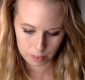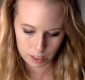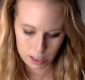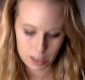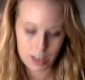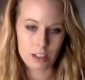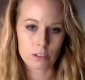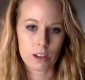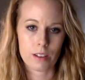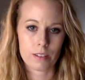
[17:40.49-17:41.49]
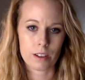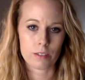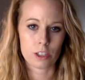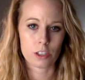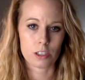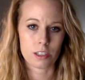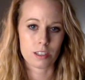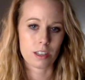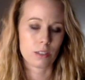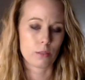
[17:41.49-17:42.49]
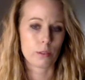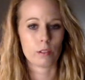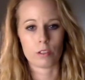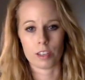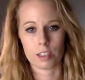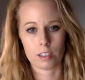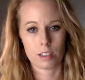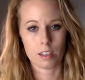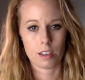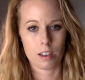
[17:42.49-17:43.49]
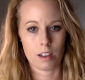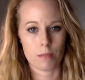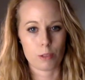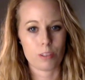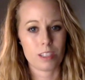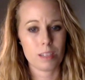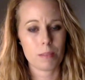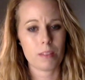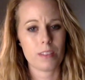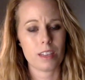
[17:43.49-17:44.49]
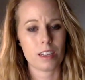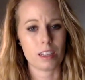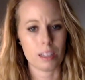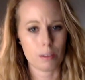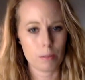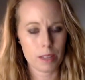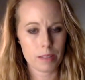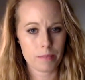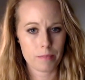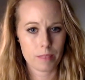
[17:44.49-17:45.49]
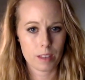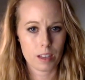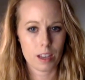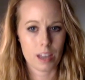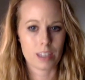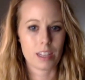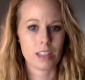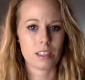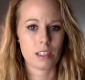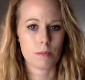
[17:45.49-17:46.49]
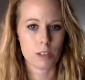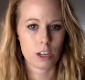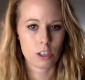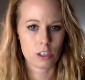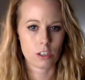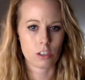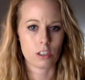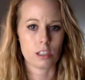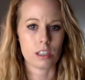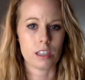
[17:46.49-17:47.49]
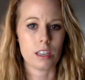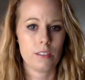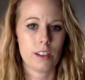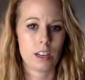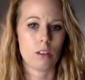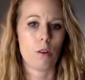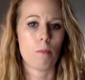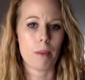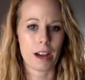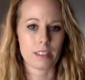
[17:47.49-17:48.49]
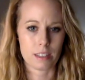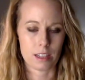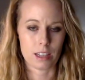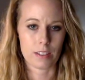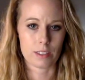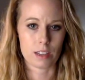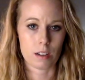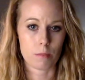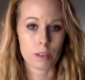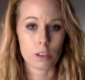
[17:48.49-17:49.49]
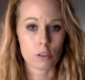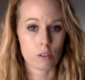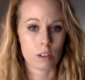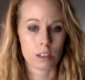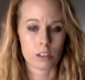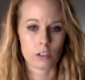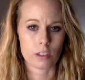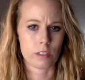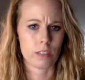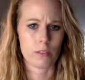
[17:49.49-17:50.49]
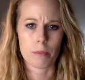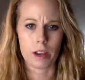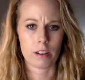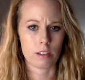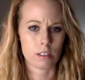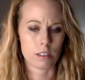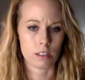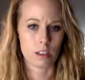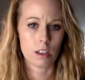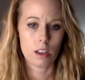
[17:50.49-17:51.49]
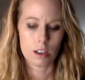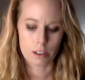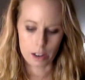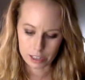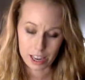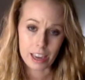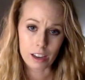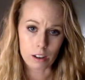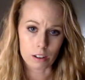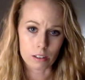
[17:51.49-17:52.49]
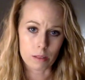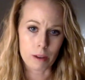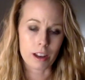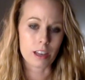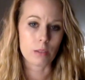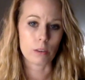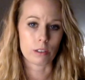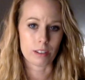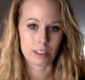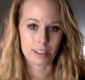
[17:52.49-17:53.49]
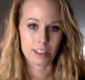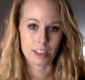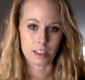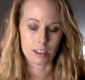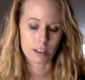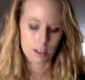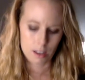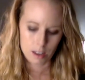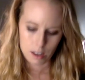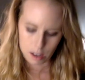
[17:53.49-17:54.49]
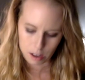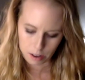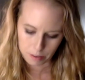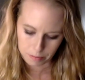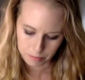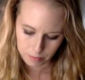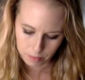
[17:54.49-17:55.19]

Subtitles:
he and Alex are having a conversation. He decides to order a drink. So you see him giving it a little bit, and he has this temptation to just give in and go back to that lifestyle and be a drunk and just live in Paris and not care about anyone or anything. And